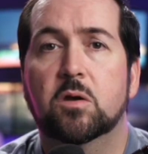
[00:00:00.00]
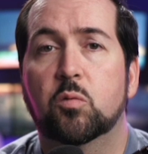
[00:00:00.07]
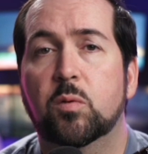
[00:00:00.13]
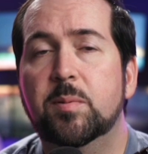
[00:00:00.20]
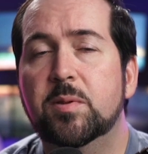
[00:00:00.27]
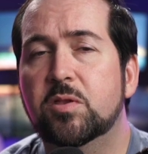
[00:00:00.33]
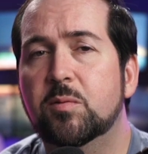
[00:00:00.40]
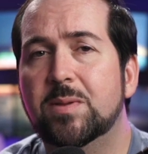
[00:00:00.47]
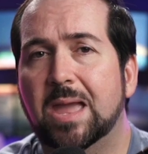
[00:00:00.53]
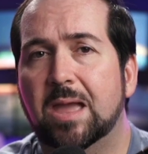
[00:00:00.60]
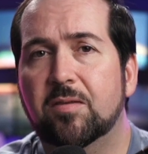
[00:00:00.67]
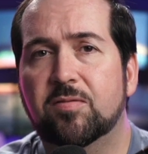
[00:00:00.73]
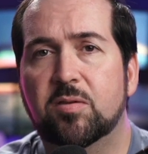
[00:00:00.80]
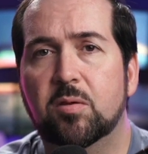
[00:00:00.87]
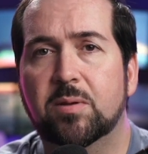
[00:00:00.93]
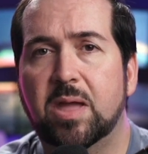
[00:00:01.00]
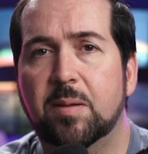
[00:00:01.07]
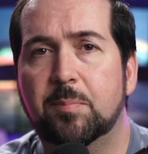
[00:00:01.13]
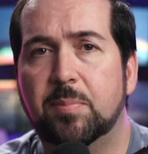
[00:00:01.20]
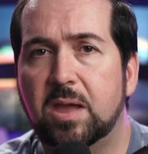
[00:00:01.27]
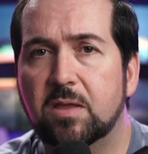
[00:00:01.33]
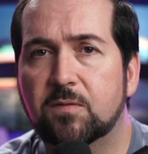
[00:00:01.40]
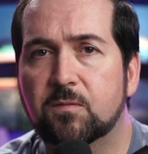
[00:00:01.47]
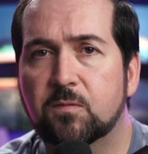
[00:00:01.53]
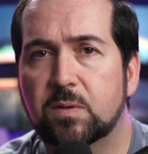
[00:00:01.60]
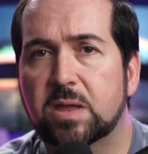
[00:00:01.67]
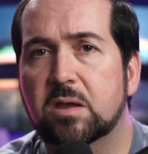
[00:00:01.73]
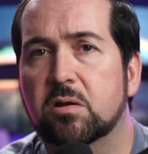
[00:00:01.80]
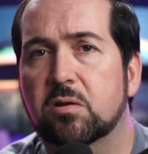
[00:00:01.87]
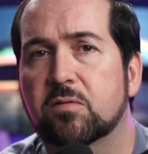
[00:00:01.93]
We've been doing SEO campaigns for
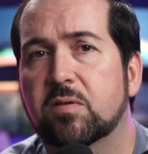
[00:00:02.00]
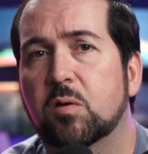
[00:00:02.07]
years,